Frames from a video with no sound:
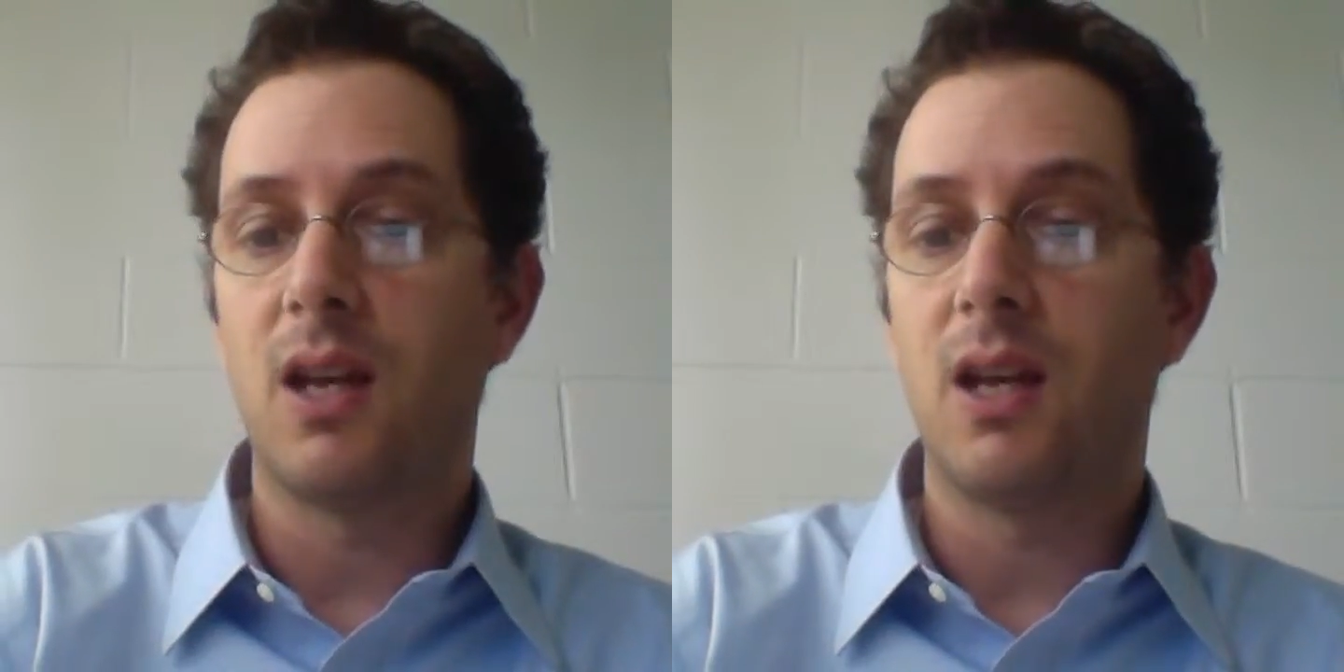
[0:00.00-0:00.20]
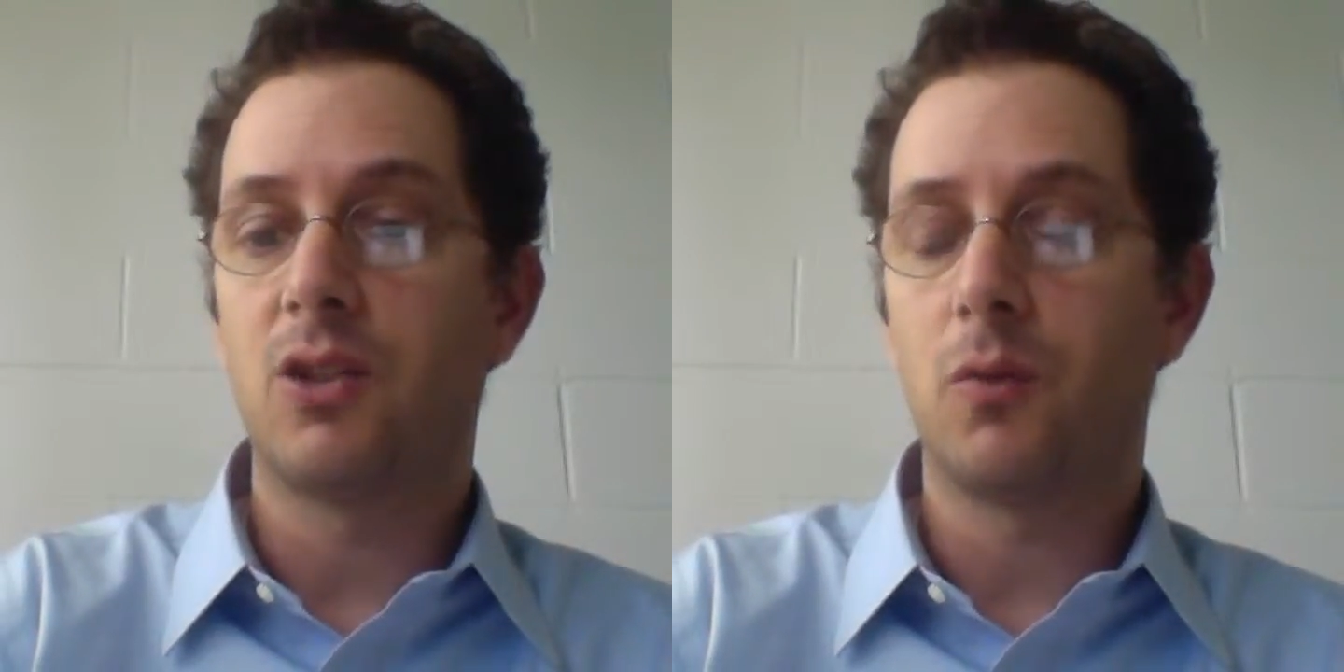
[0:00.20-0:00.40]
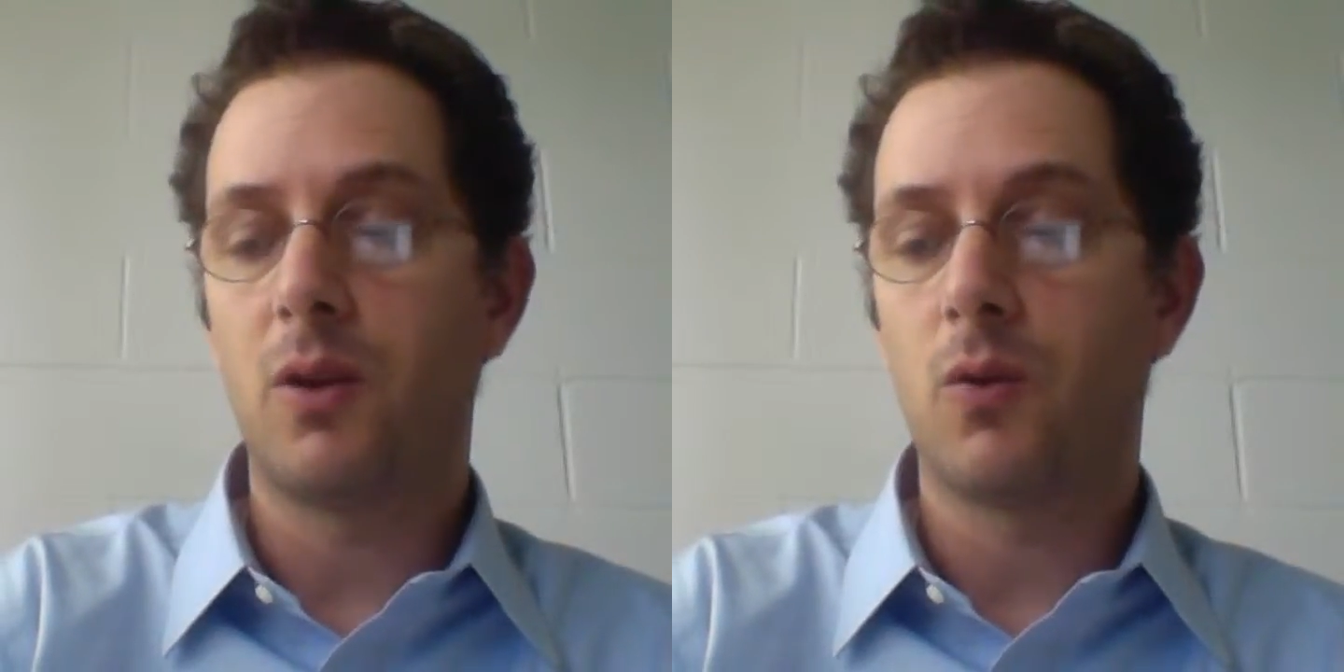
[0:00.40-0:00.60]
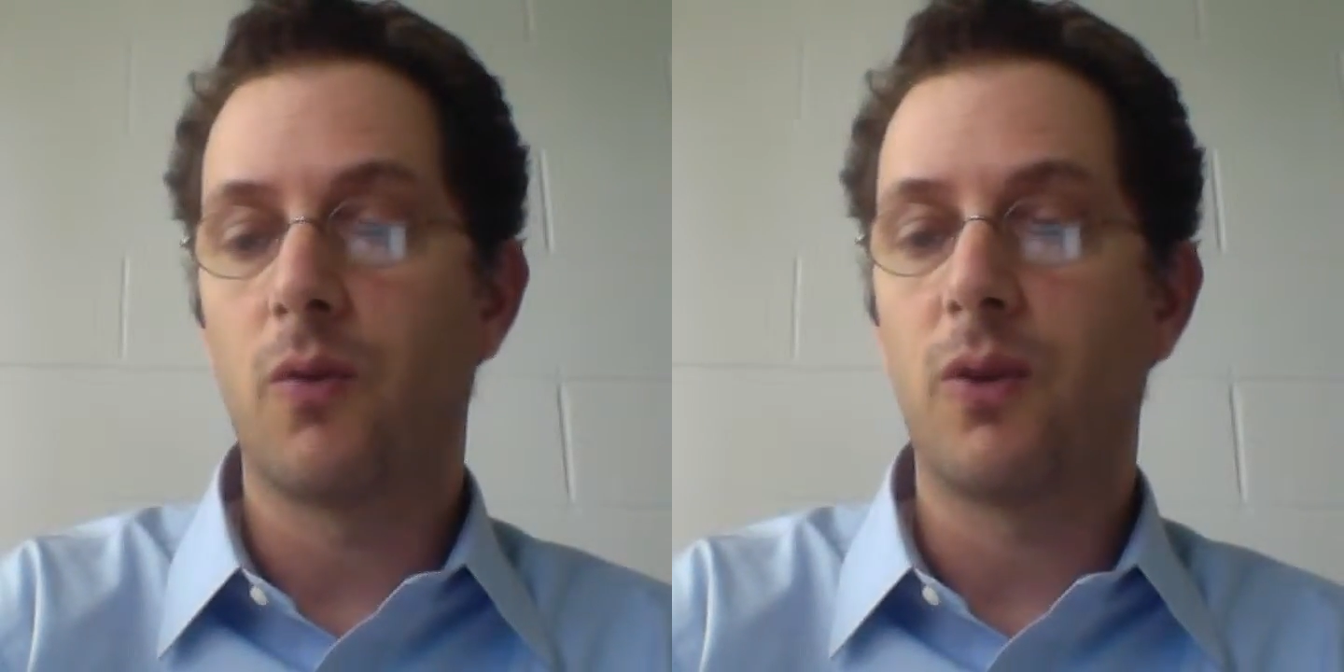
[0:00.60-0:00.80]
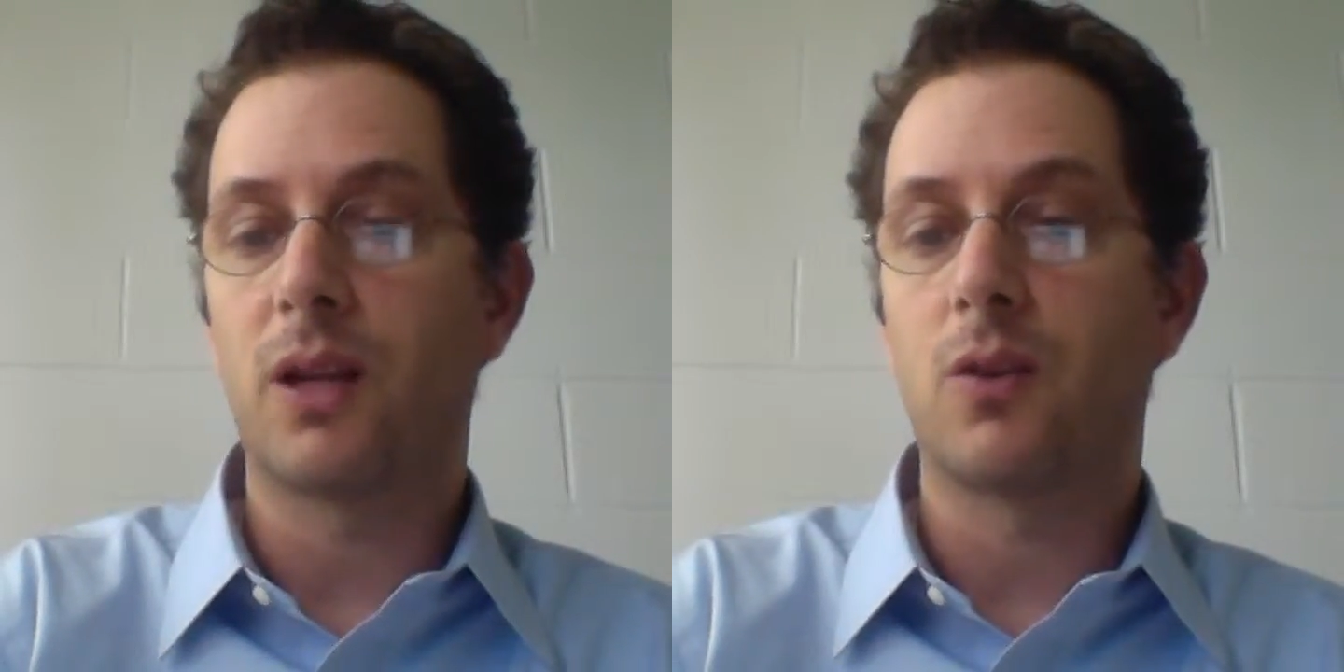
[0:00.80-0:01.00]
it should be to
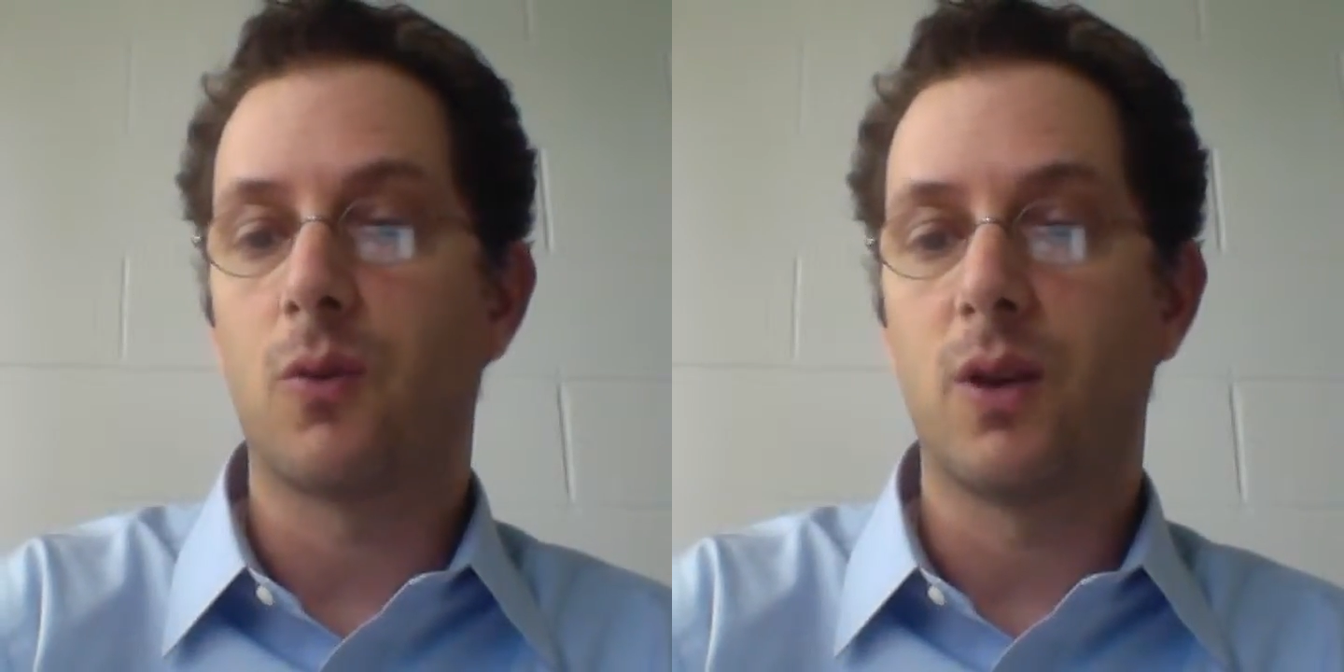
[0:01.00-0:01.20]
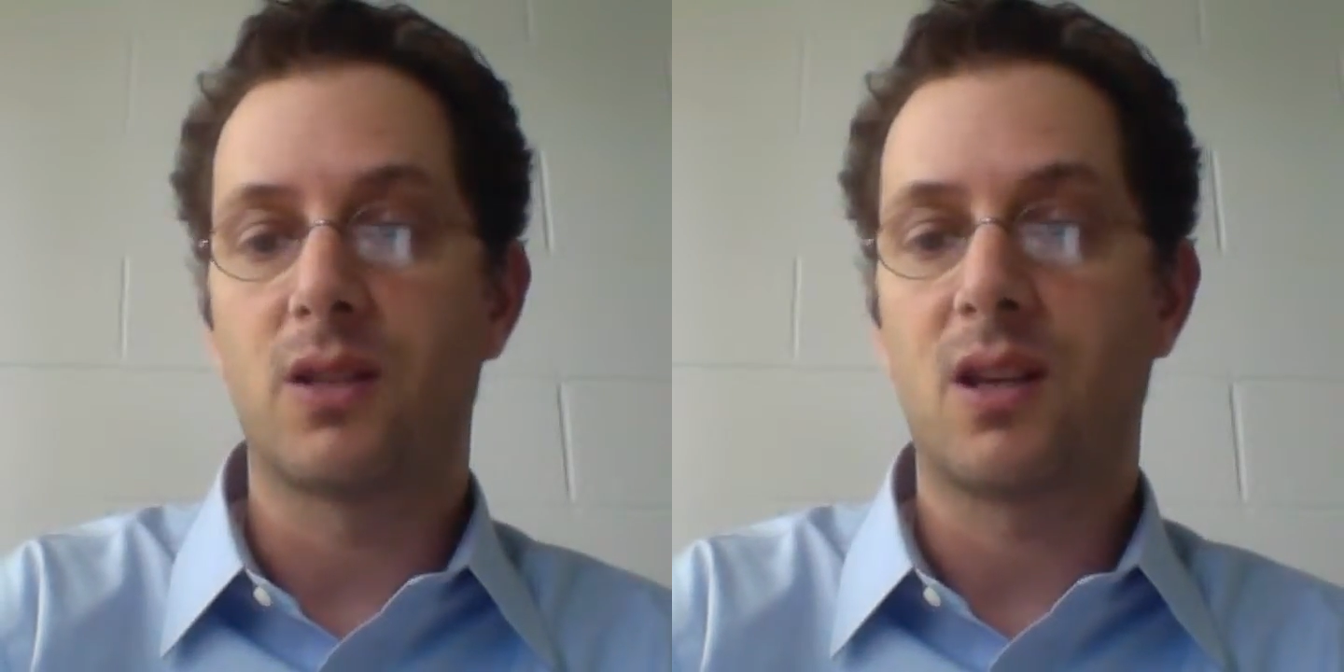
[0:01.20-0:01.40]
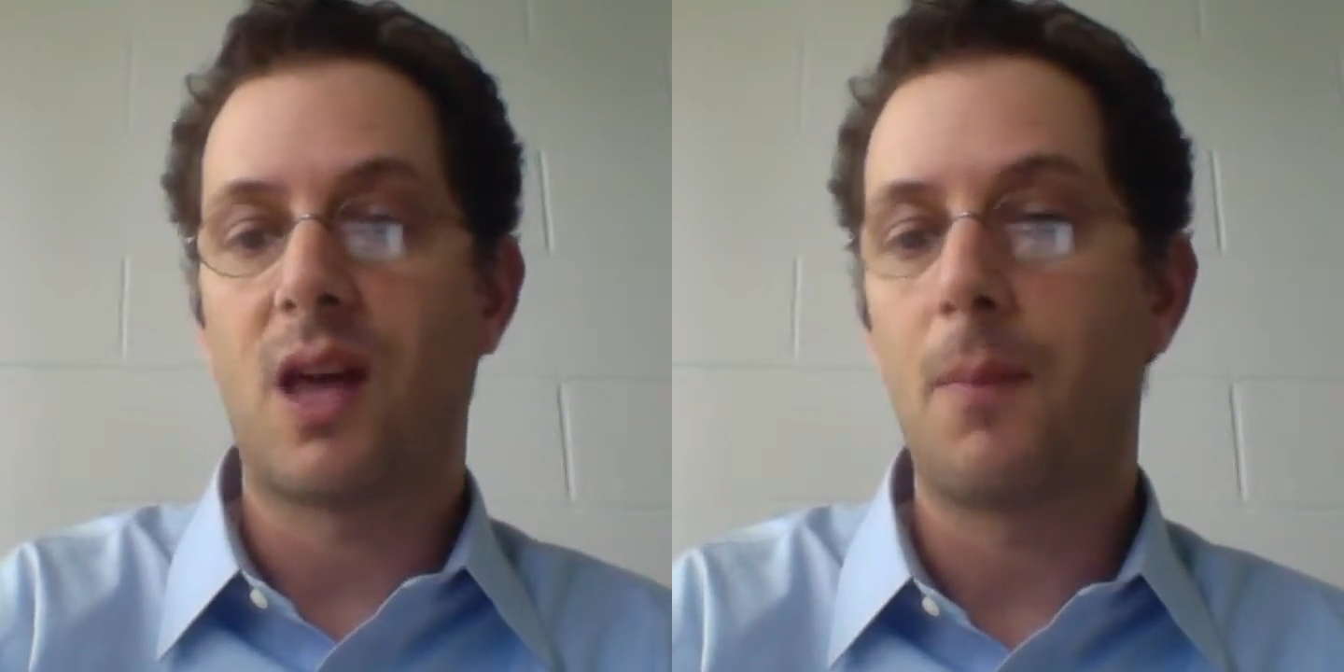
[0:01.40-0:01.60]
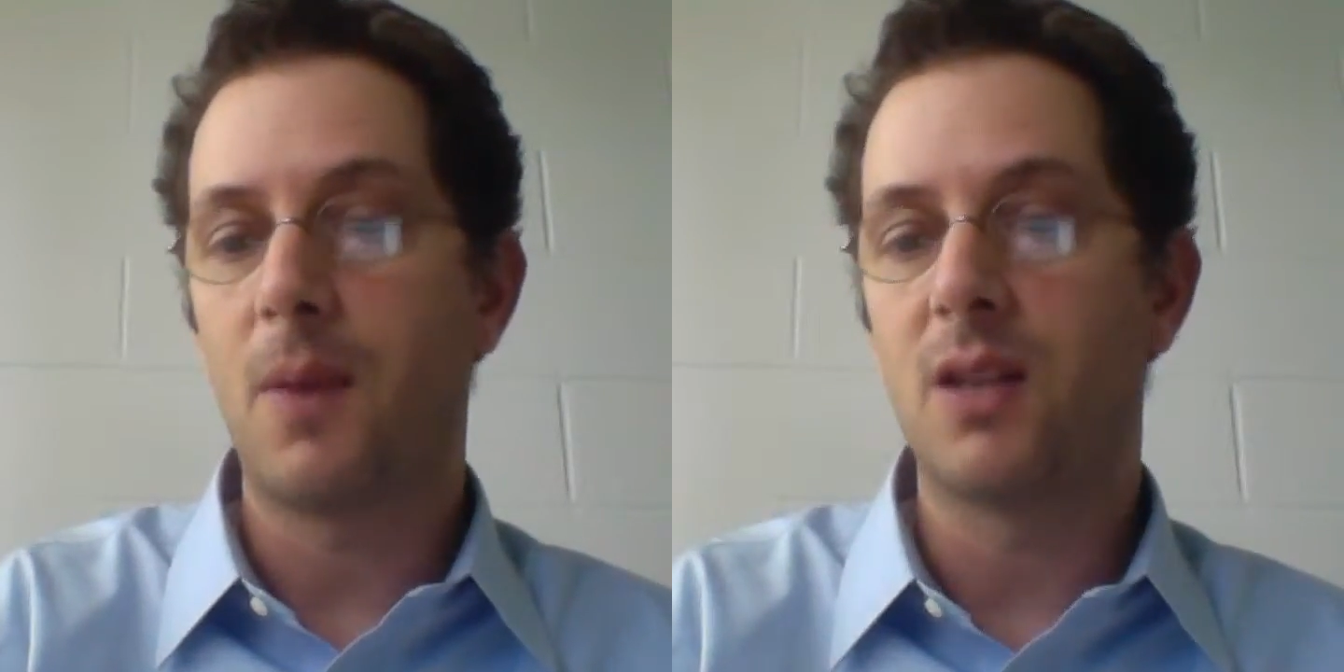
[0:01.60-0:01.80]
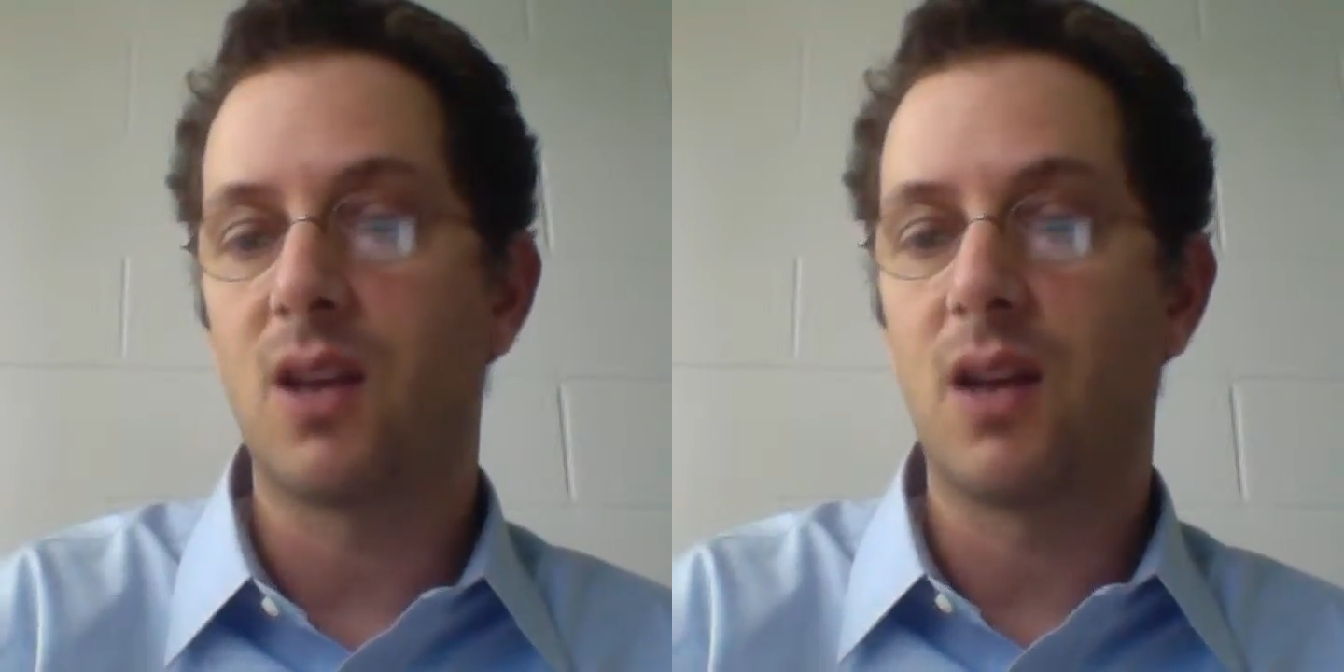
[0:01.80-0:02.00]
reflect the risk. And that
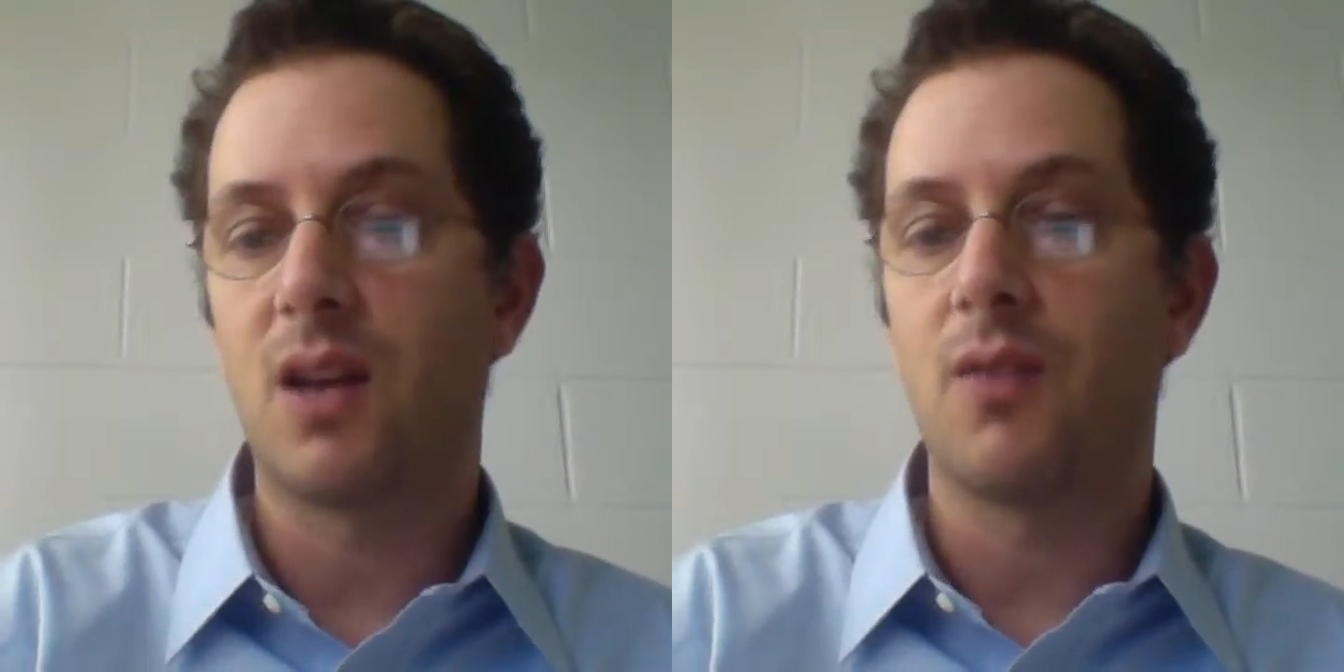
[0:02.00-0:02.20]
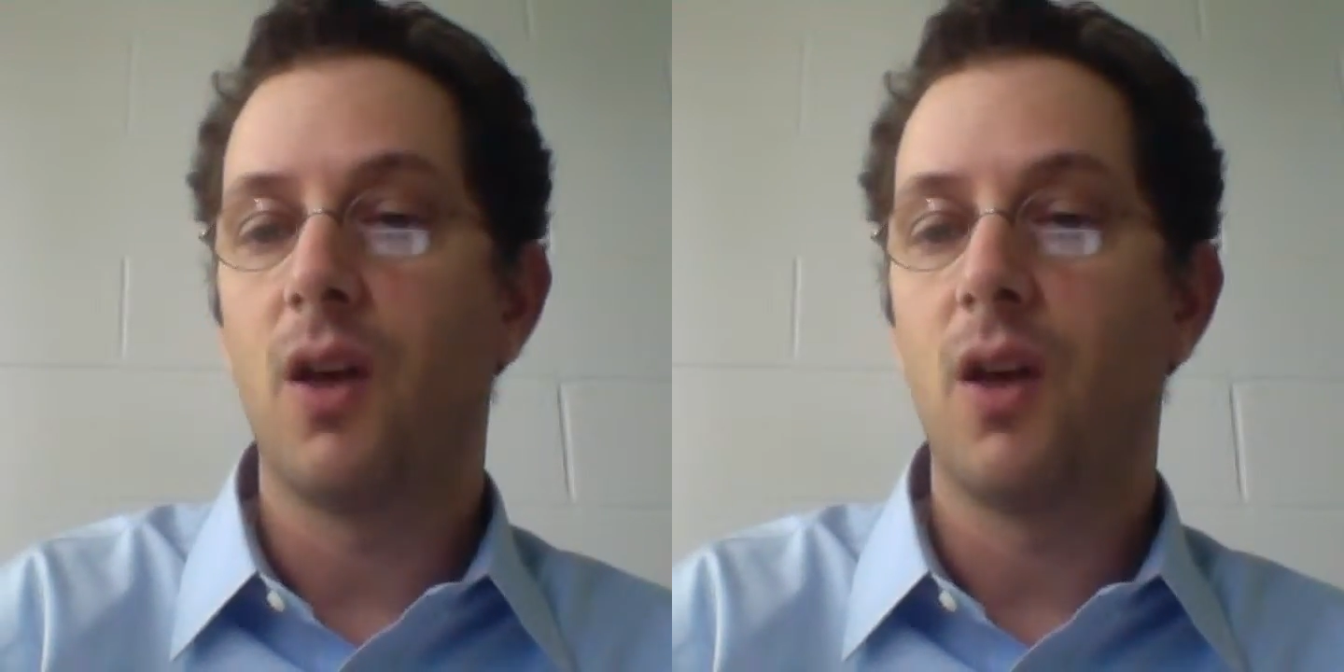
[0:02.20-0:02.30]
means that